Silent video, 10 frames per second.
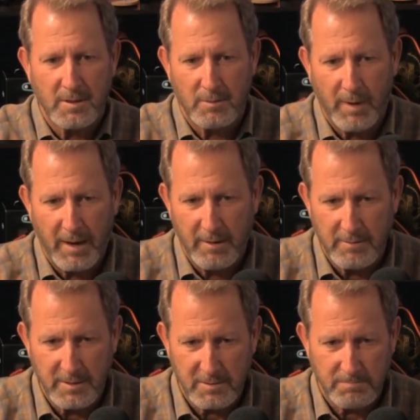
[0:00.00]

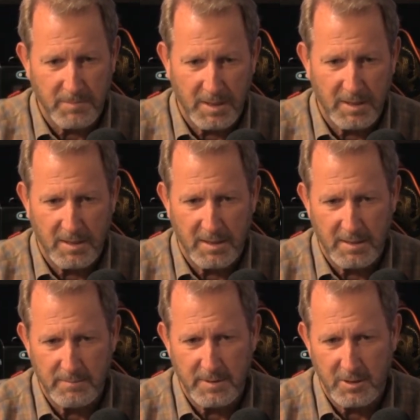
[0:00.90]
around
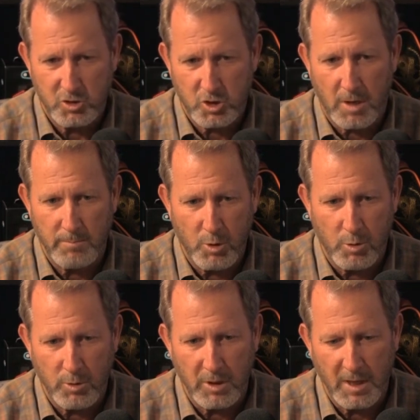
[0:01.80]
a sharp
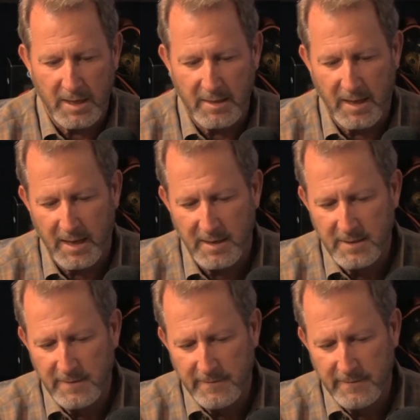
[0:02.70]
corner like that.